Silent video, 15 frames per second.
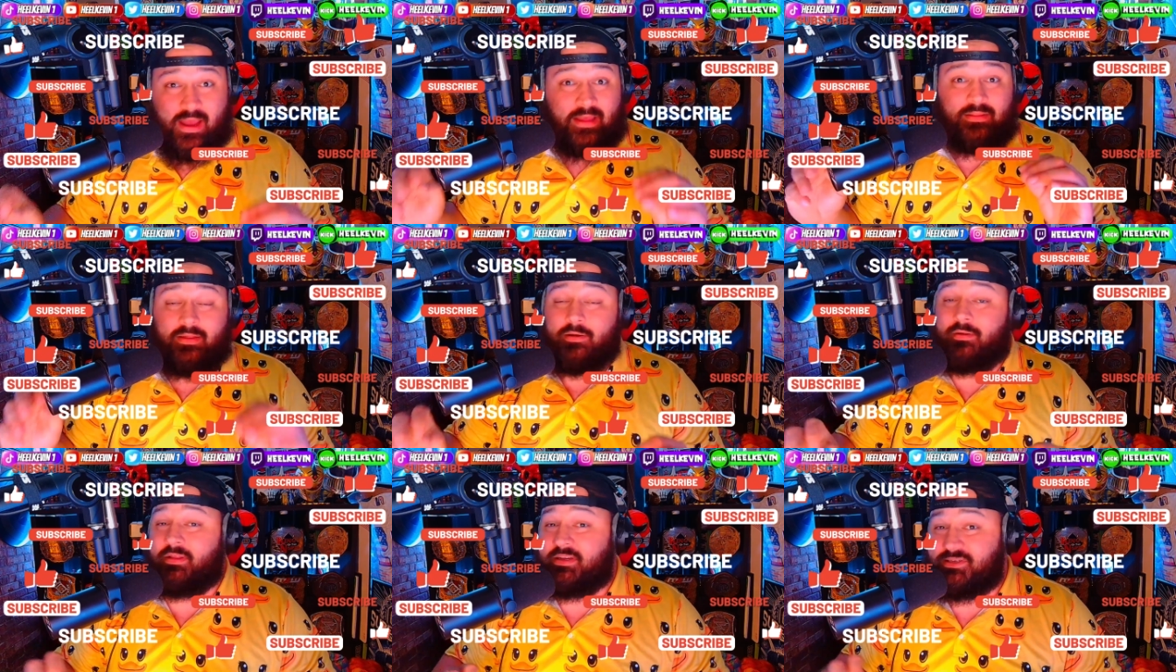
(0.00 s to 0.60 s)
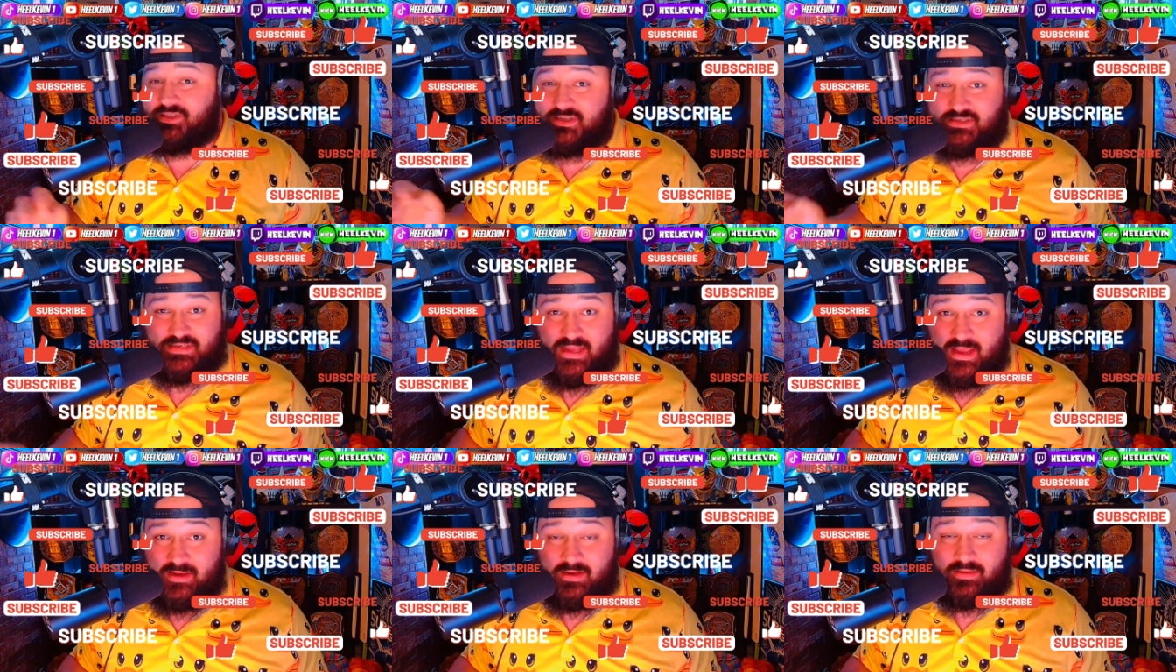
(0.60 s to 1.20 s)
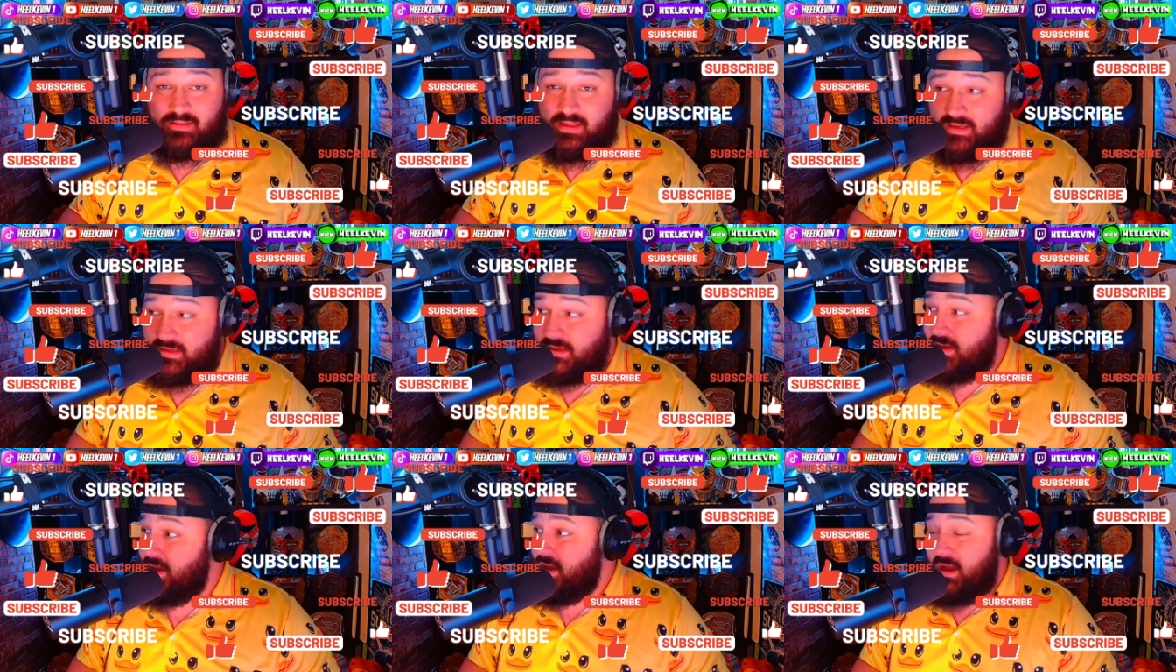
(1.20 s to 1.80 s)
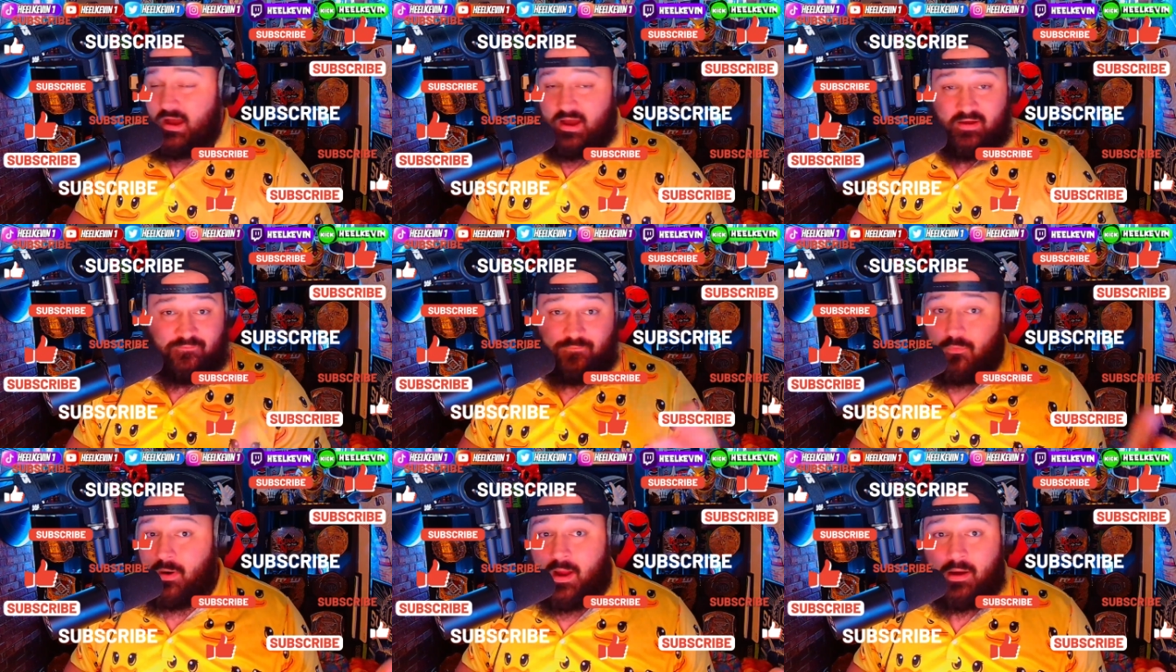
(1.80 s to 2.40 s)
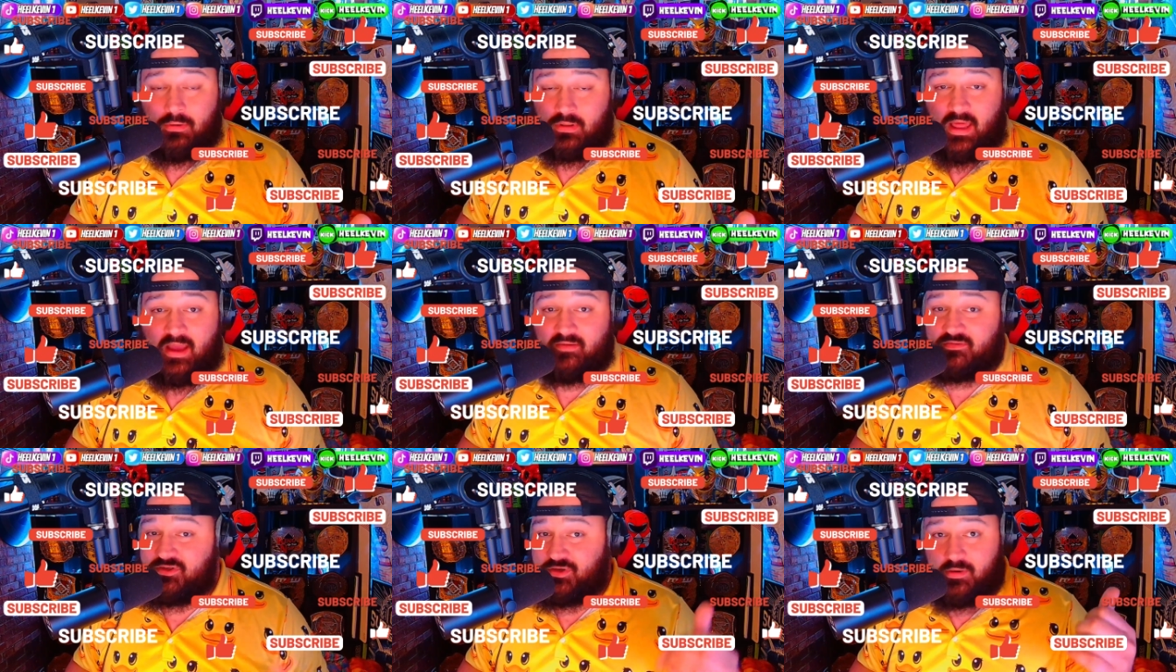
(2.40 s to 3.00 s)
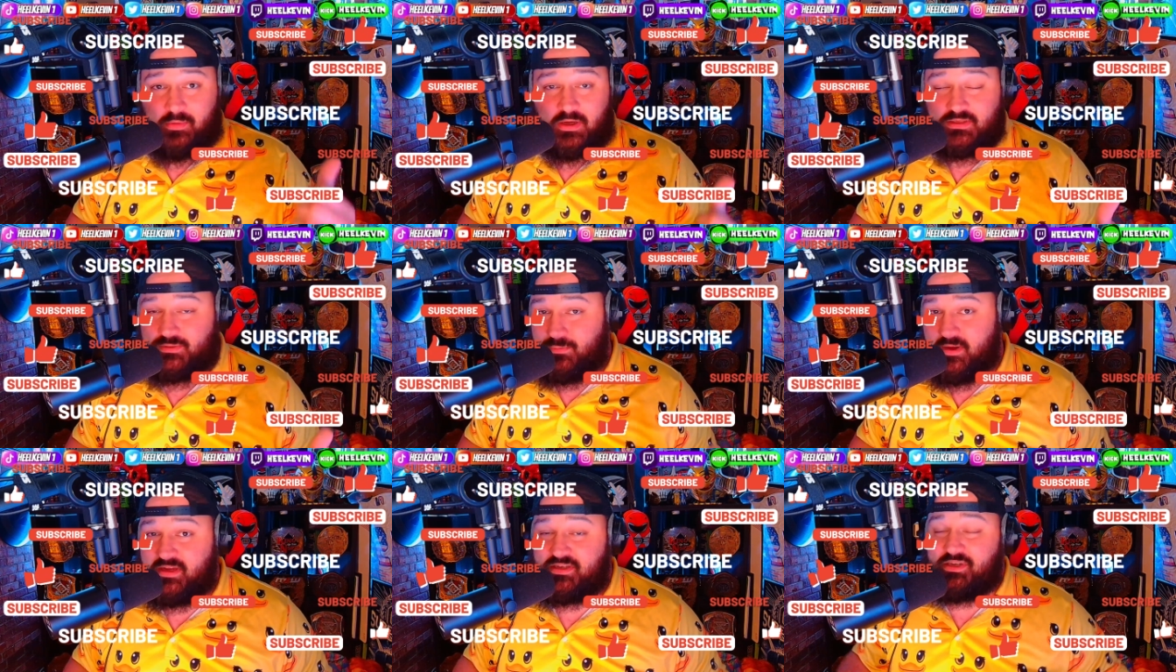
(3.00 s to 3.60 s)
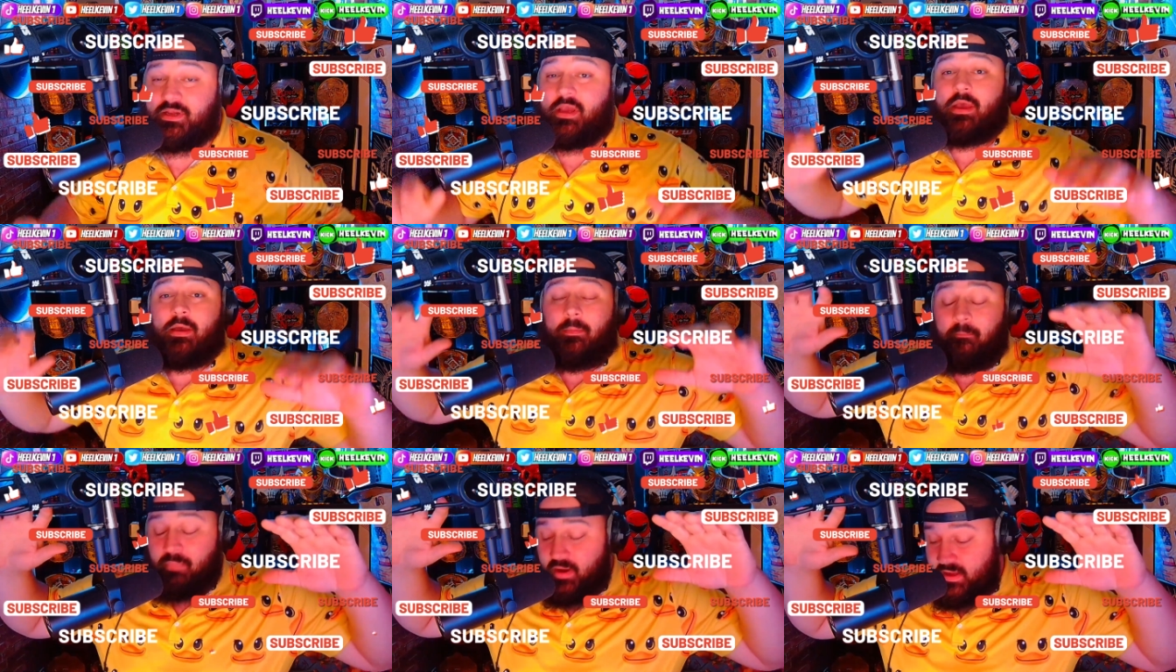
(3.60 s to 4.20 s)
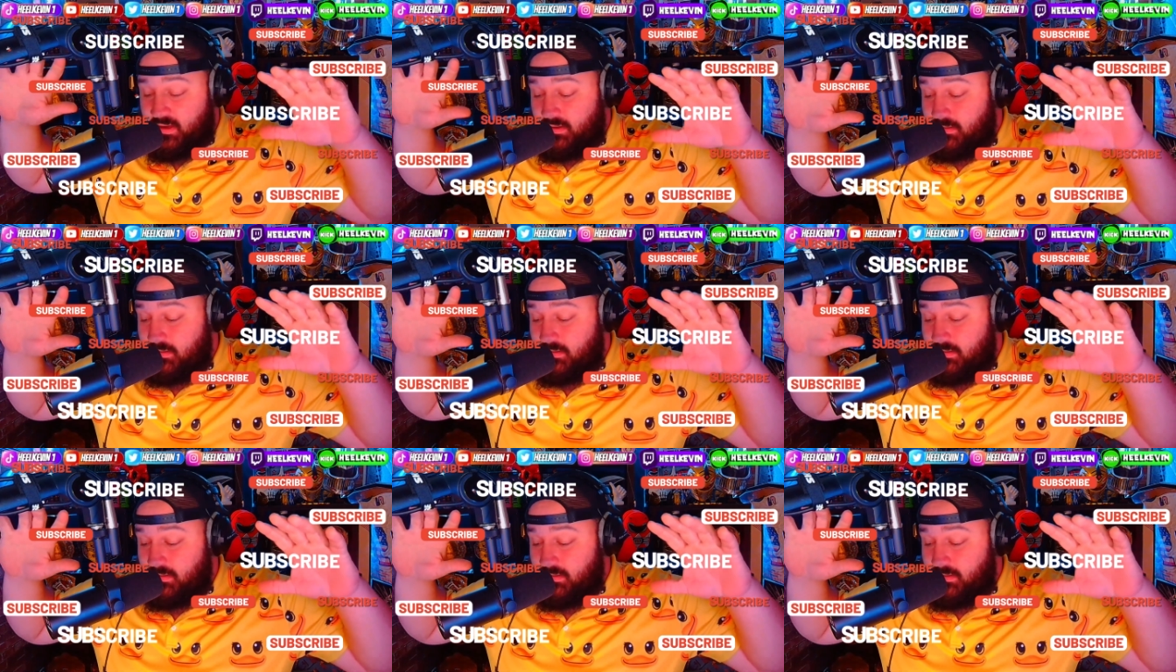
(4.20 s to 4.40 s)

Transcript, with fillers: I literally just ended like a four hour live stream on Twitch, but